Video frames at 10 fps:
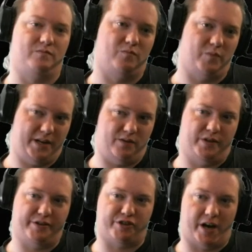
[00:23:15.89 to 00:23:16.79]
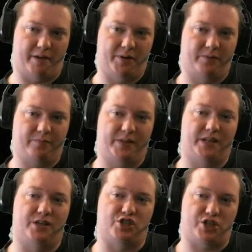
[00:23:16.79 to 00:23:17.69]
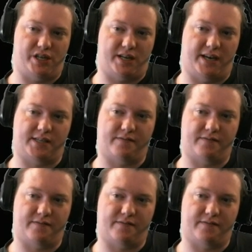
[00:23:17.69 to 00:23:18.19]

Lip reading: We do the job. She takes a